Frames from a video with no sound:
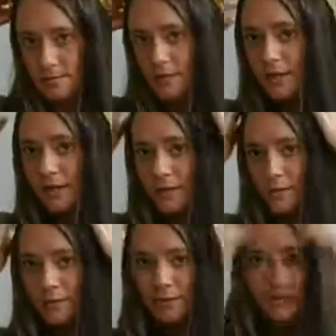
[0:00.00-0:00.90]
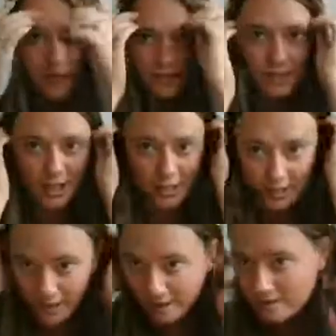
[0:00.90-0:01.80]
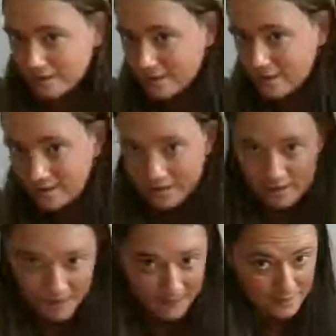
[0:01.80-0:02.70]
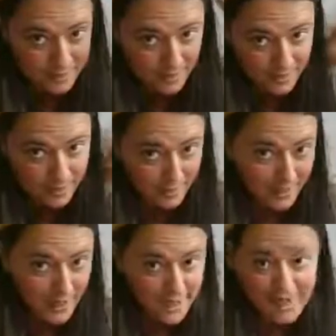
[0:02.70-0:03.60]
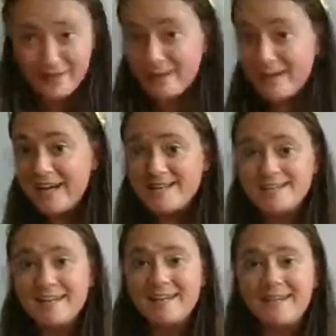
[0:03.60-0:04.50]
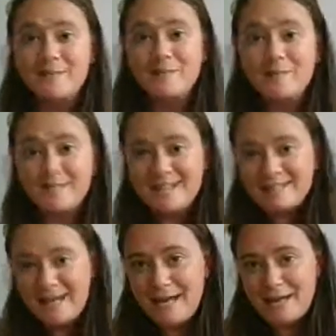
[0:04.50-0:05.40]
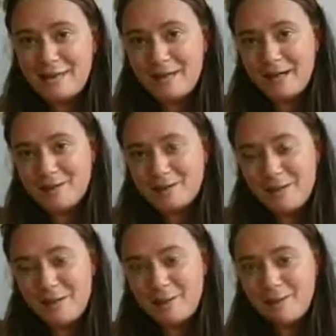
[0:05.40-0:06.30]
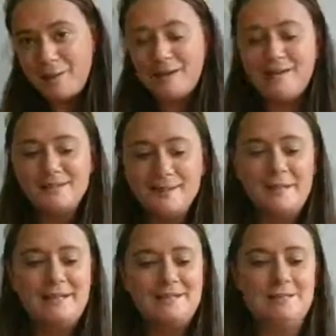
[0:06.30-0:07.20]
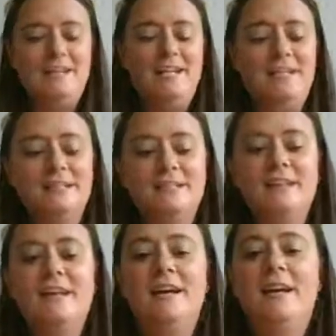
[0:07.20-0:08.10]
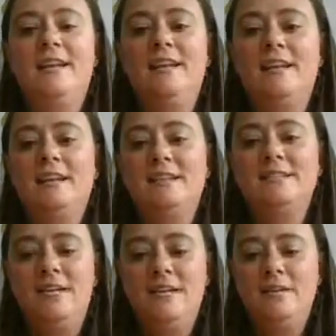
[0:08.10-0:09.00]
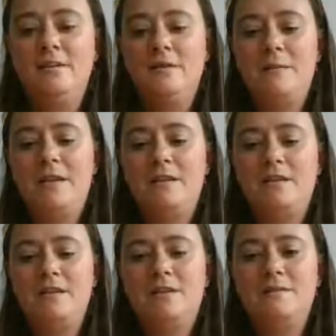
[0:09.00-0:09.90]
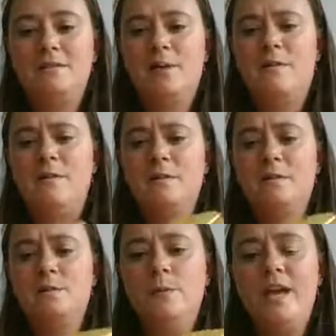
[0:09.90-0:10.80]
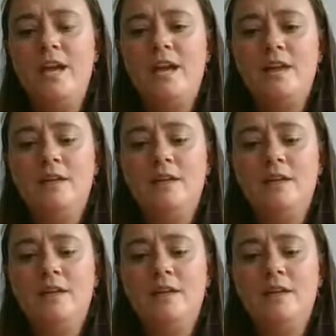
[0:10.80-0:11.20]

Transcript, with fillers: So, just like that. Your leaves are going kind of crazy, but that's kind of the look I was going for, so it is what it is. And then, like I said, you can make your leaves go every which way.